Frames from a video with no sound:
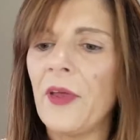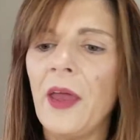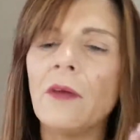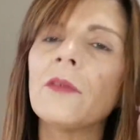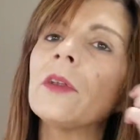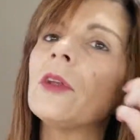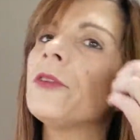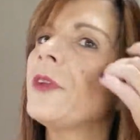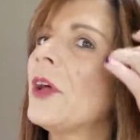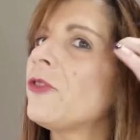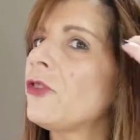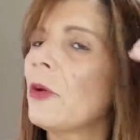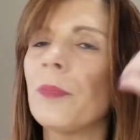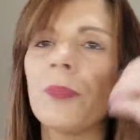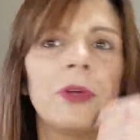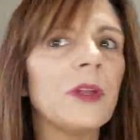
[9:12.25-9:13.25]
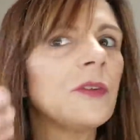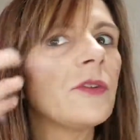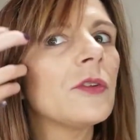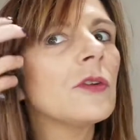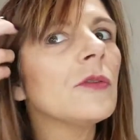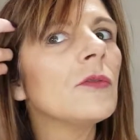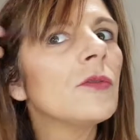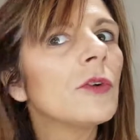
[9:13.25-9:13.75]
I have a little touch-up pin
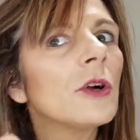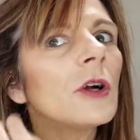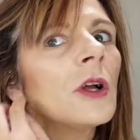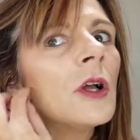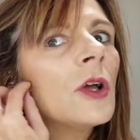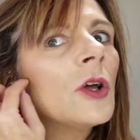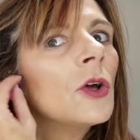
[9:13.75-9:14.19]
too for